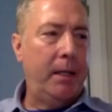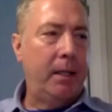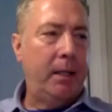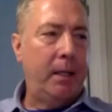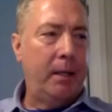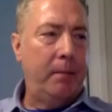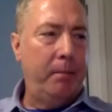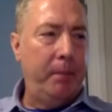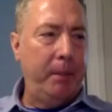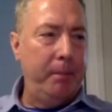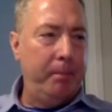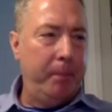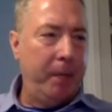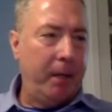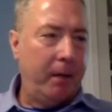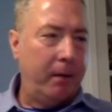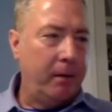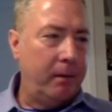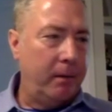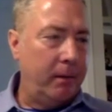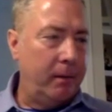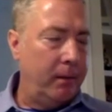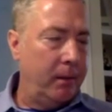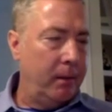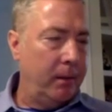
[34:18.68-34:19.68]
I think that'd be
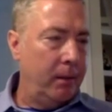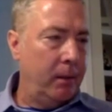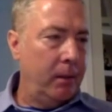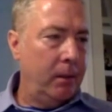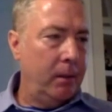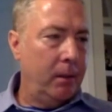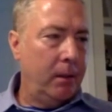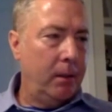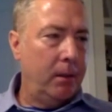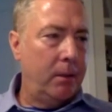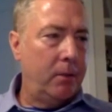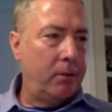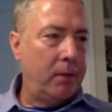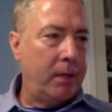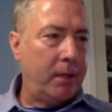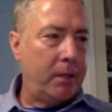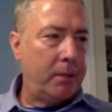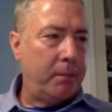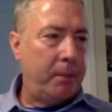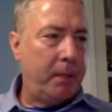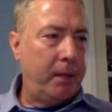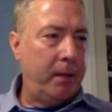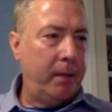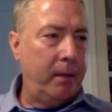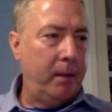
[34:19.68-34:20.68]
better
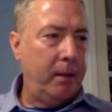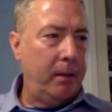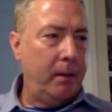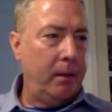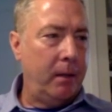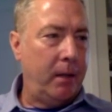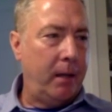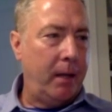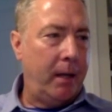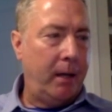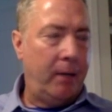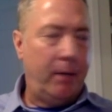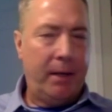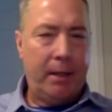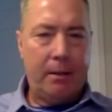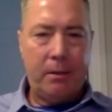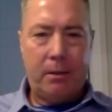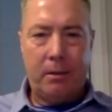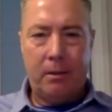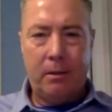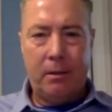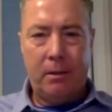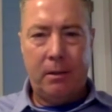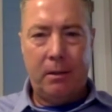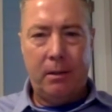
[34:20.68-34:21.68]
addressed by the
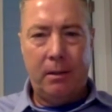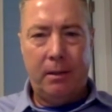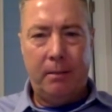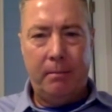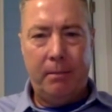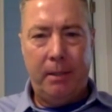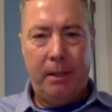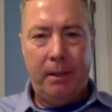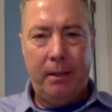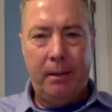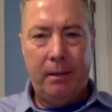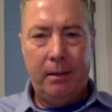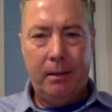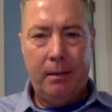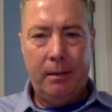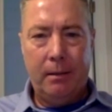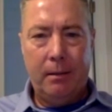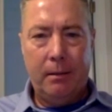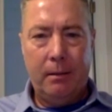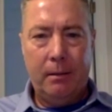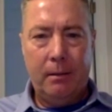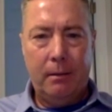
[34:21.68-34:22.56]
cataract surgeon than me.